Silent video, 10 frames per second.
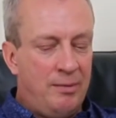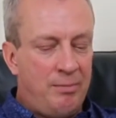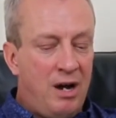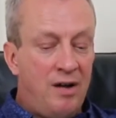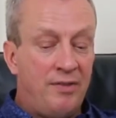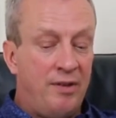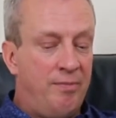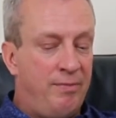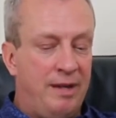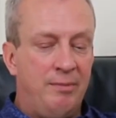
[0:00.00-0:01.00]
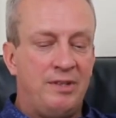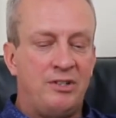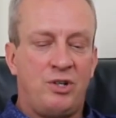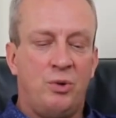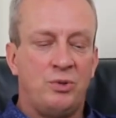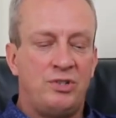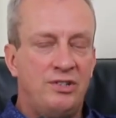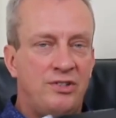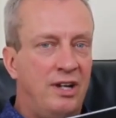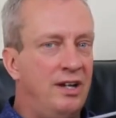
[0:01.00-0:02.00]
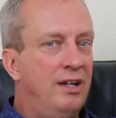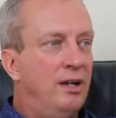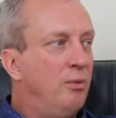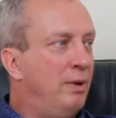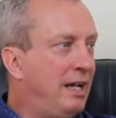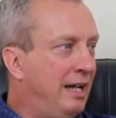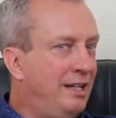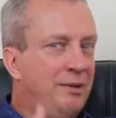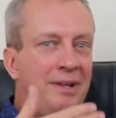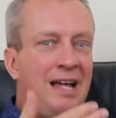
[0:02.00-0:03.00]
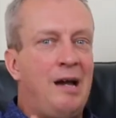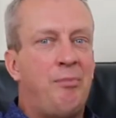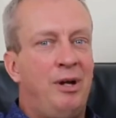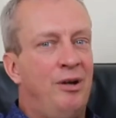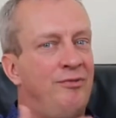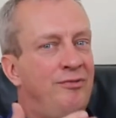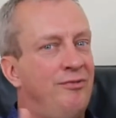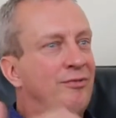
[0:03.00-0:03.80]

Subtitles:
And part of the thing with this course is that we're getting you in the habit of,